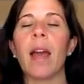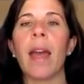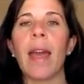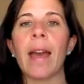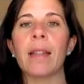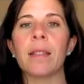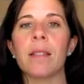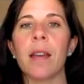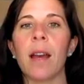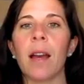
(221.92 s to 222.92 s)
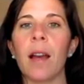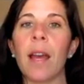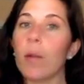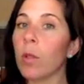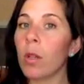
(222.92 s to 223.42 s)
And
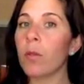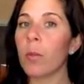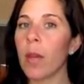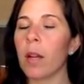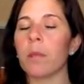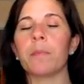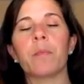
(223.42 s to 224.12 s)
we'll go from there.